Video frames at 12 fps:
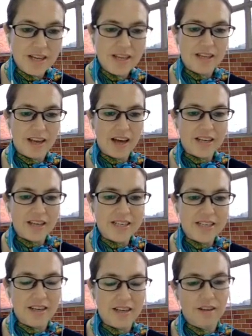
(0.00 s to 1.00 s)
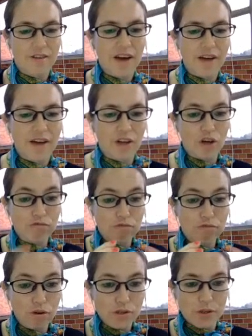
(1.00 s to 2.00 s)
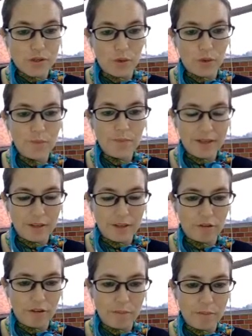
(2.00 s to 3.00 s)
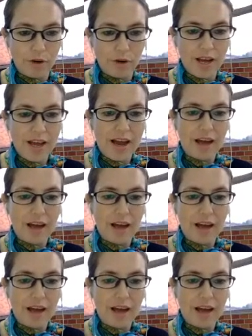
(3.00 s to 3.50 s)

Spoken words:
That idea of having a raw score in the Gradebook and